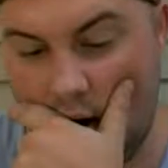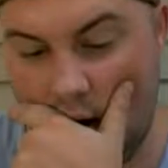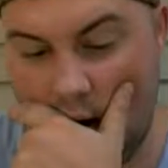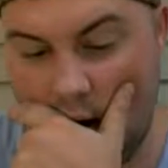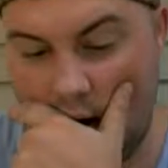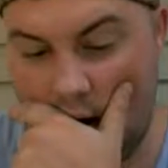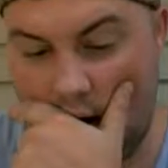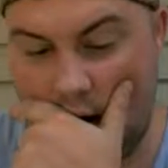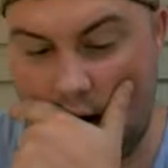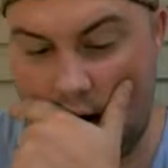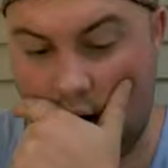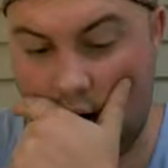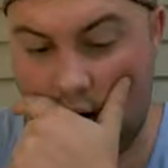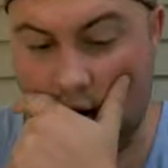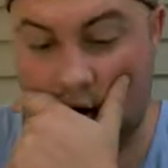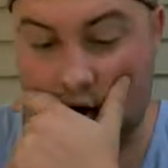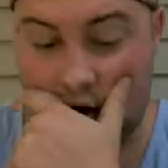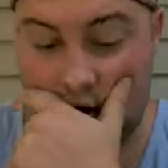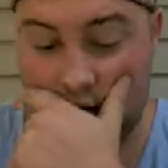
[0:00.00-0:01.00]

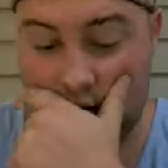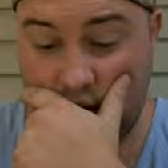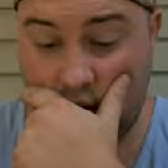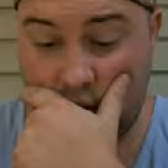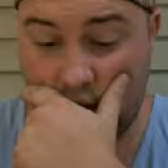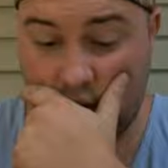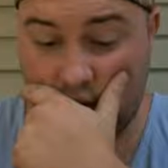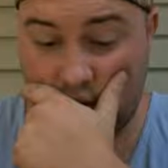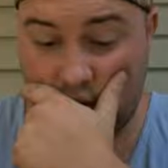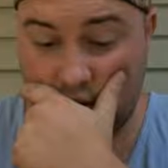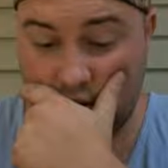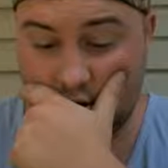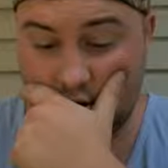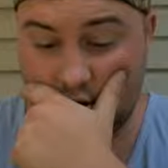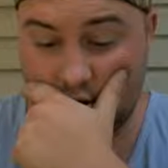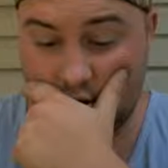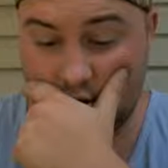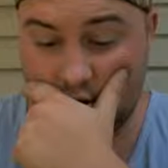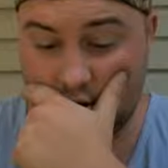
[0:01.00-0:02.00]
The good of the overall
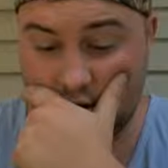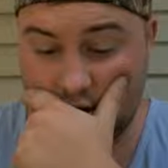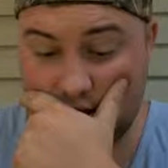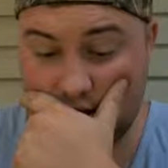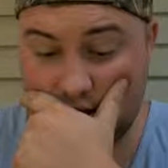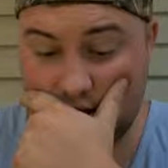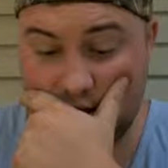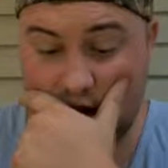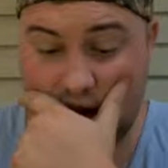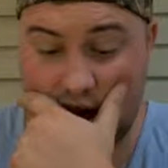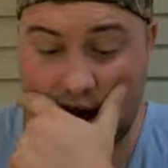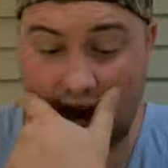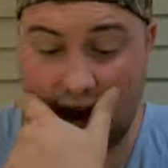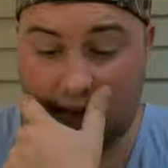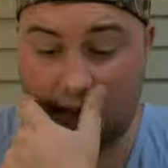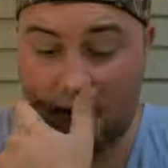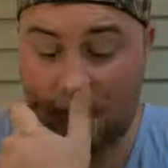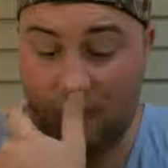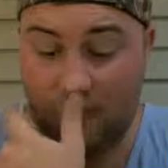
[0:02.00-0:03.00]
juice. This guy
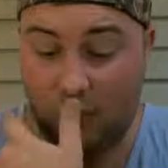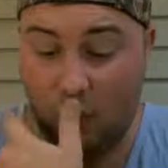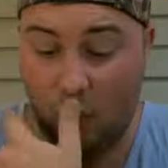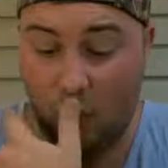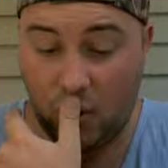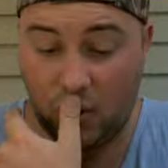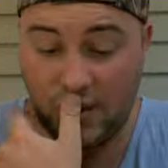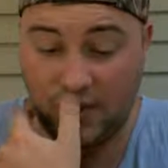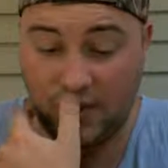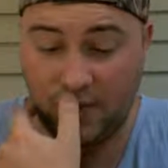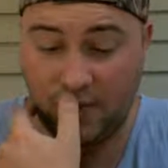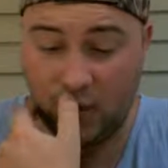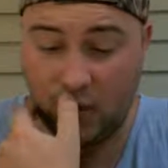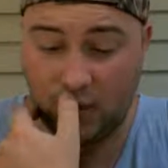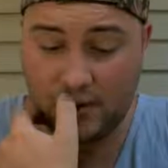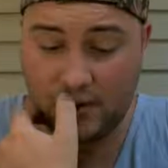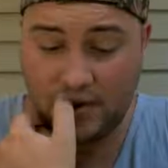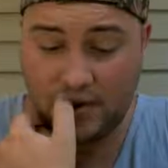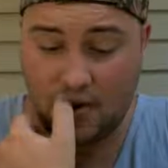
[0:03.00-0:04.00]
gave it a
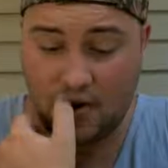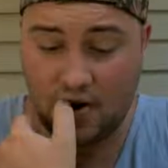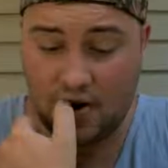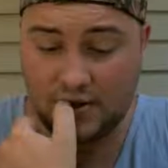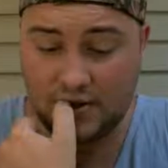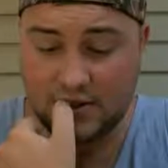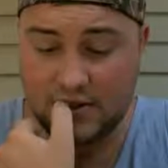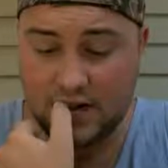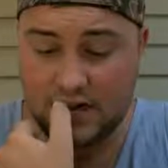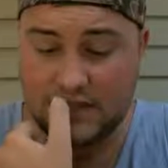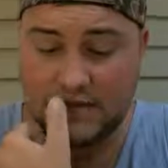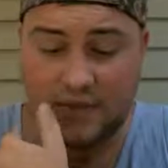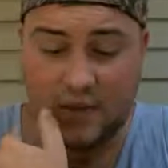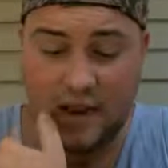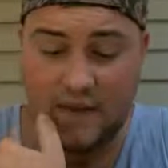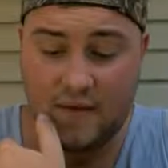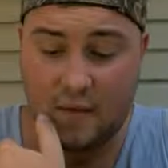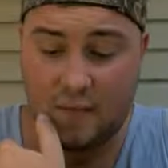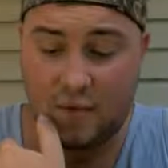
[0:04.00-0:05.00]
4 stars. Nice
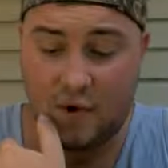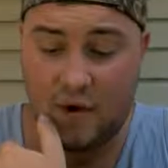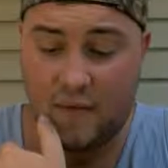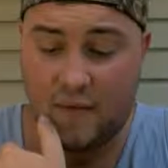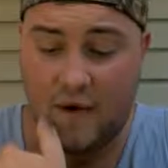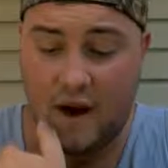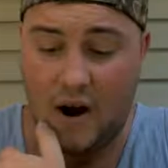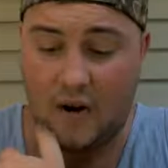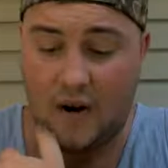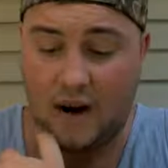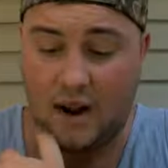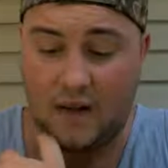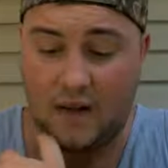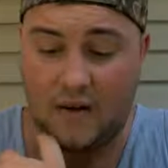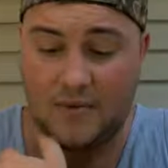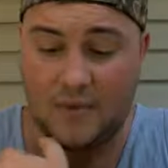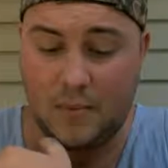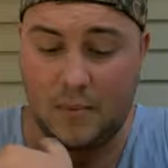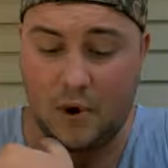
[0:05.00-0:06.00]
flavor profile, and I
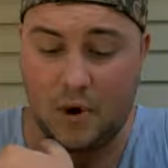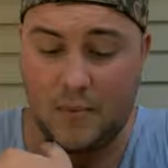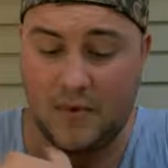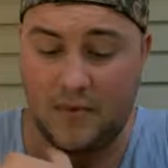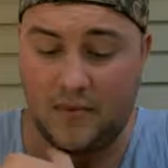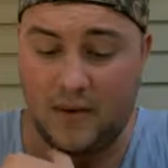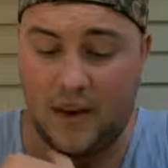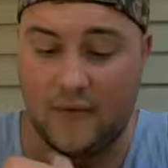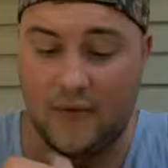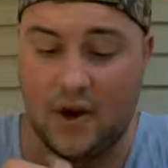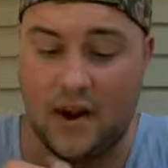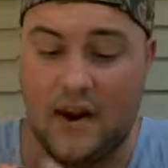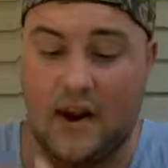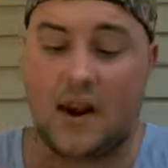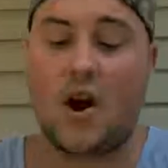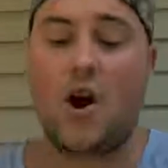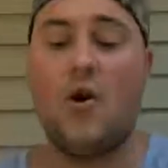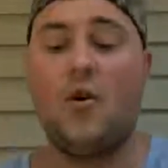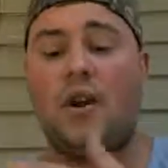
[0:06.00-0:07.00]
love the bourbon flavor in it.
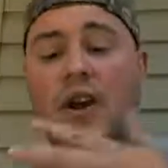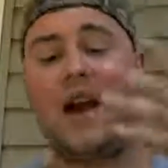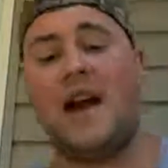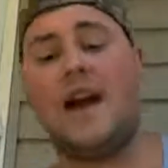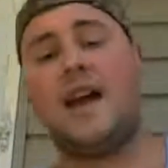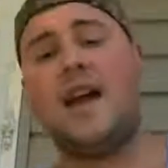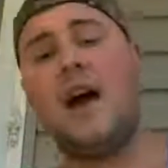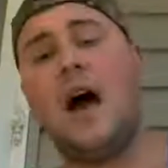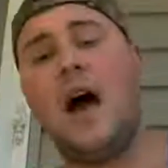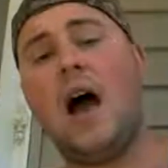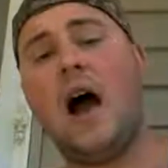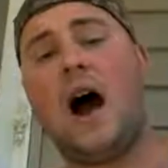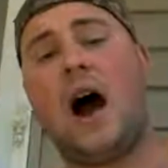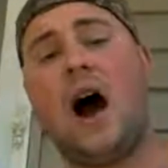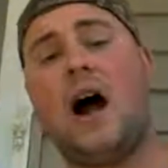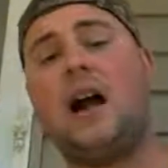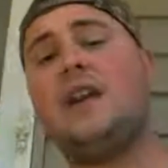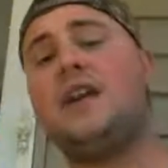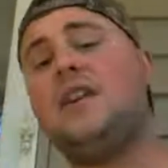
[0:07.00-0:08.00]
Okay,
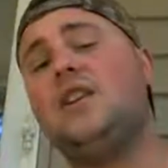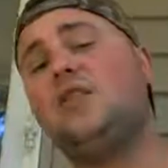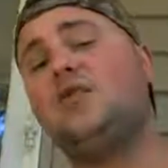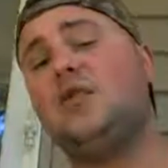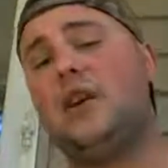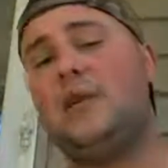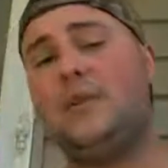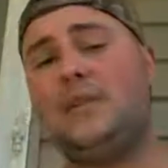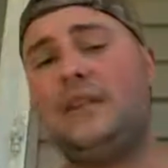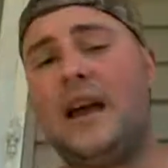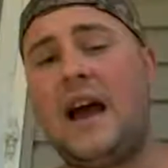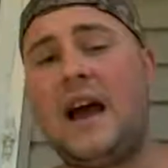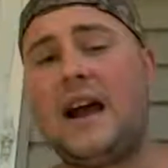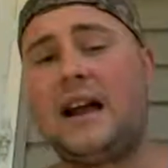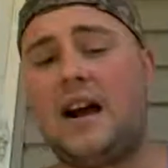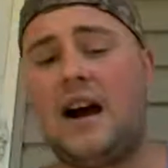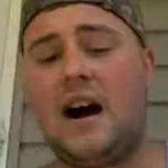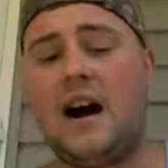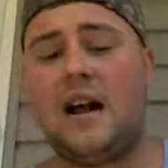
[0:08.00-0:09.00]
I can agree with that
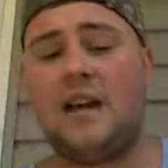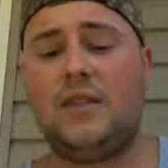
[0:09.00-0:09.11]
guy.